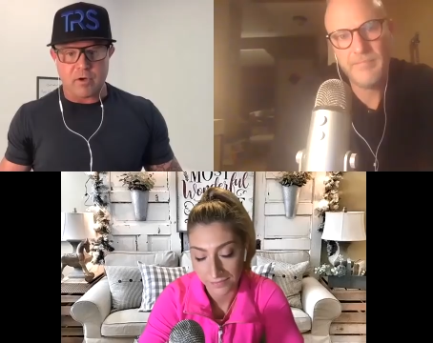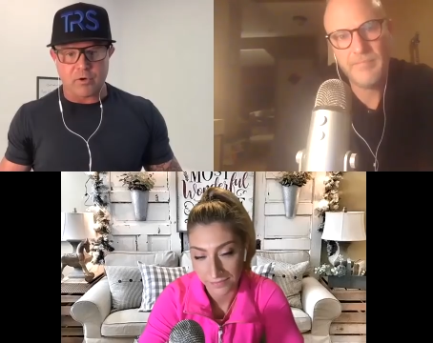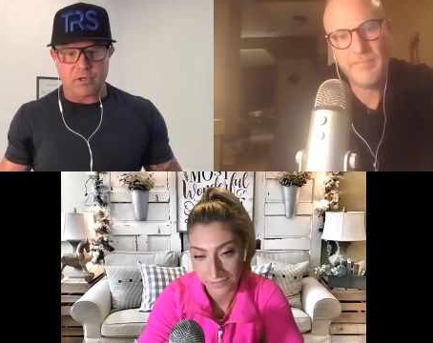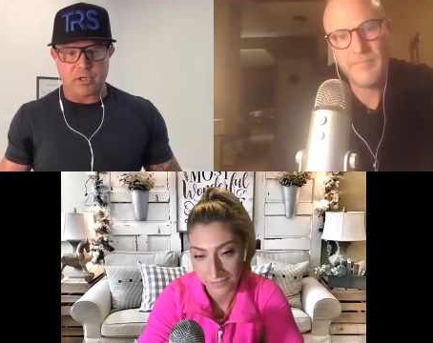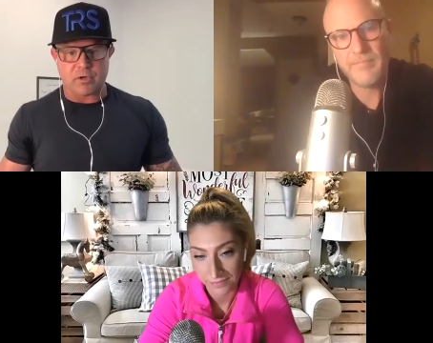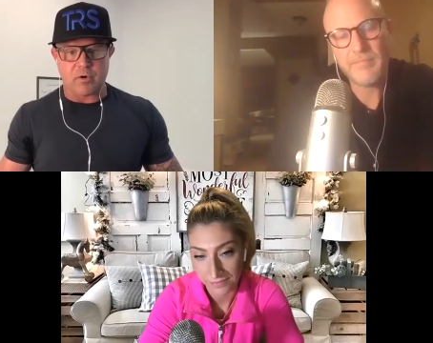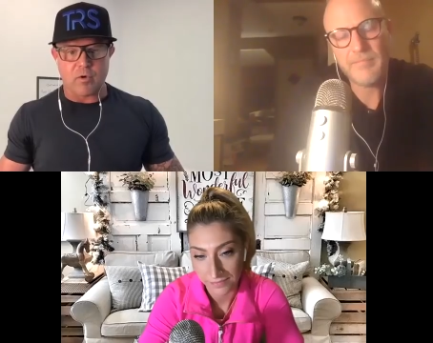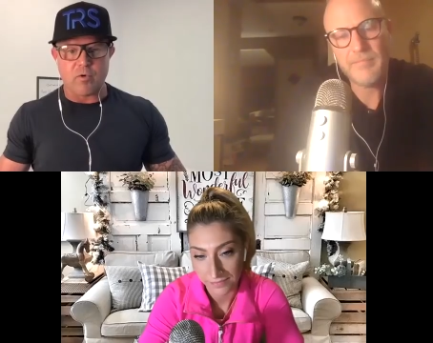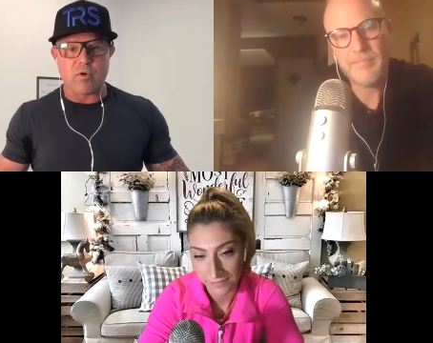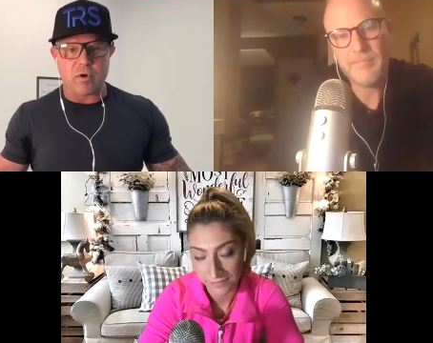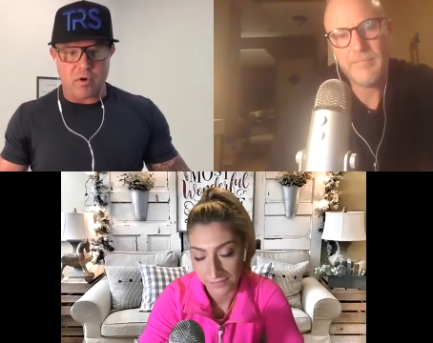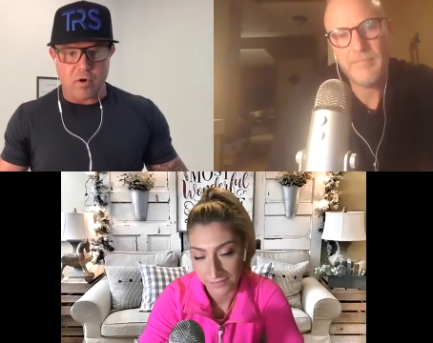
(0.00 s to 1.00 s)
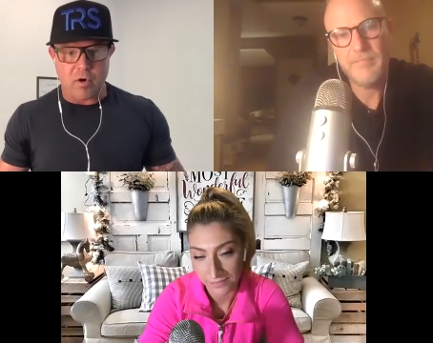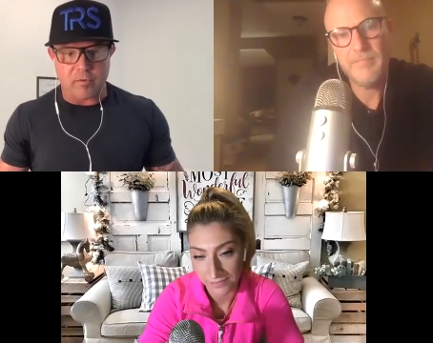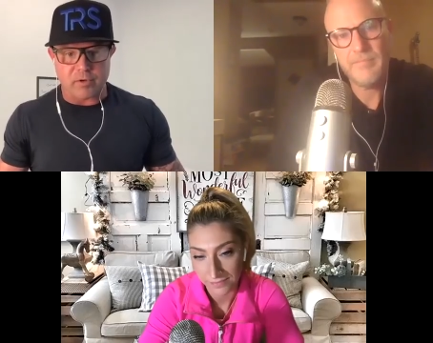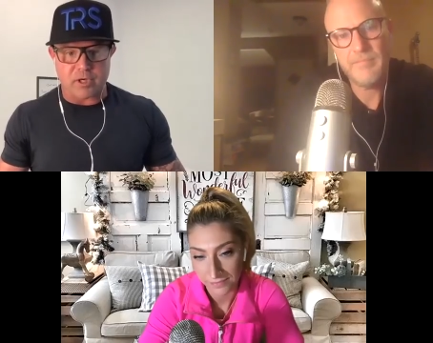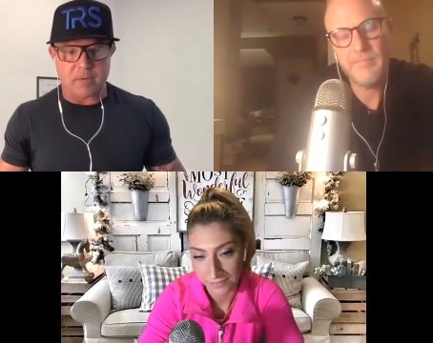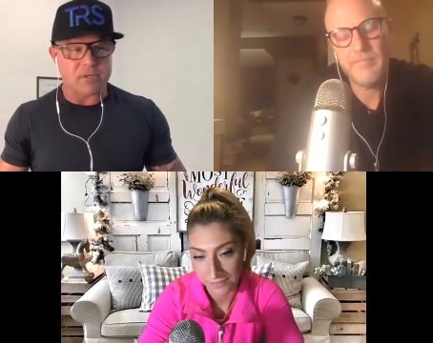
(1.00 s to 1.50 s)
Speaker 1: coaching who, who
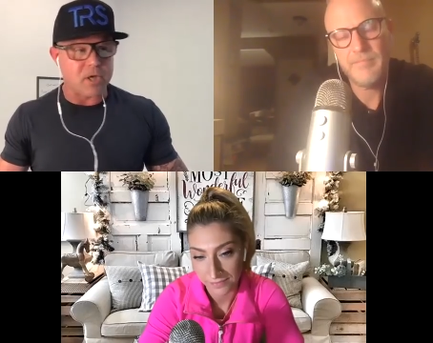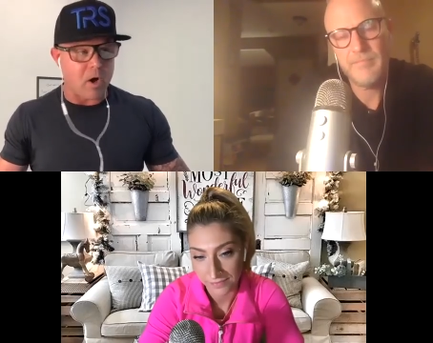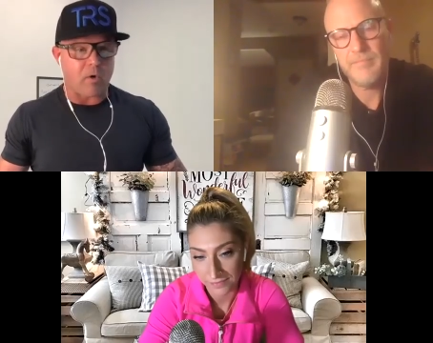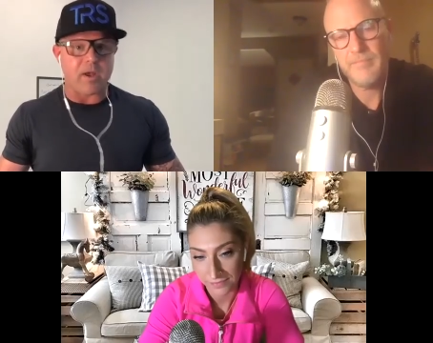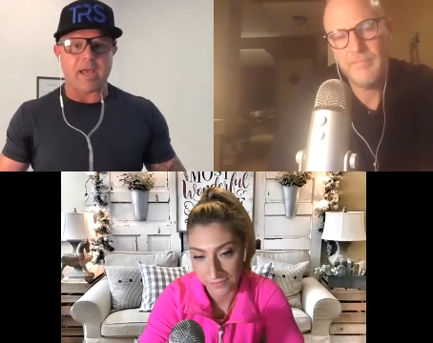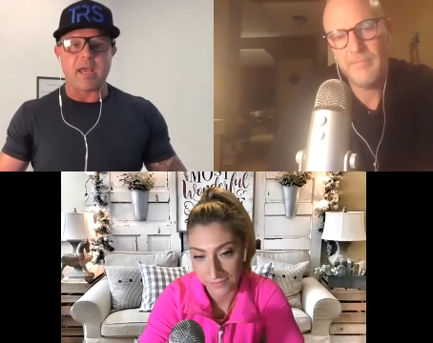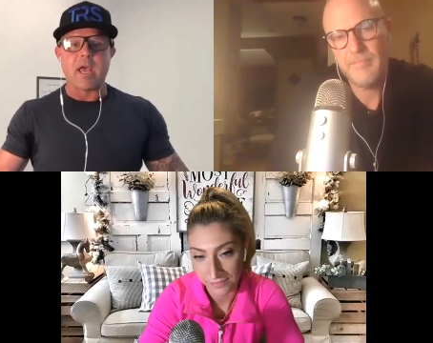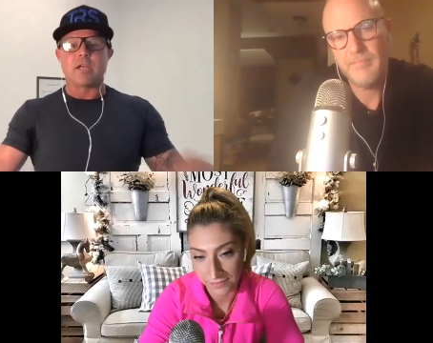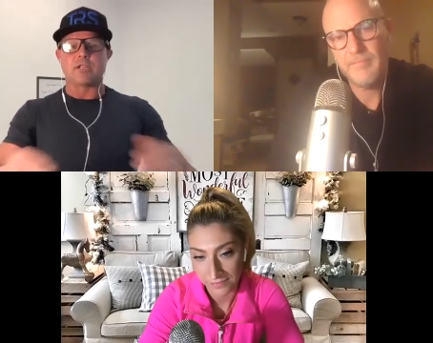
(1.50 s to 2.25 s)
own gyms? No. Okay.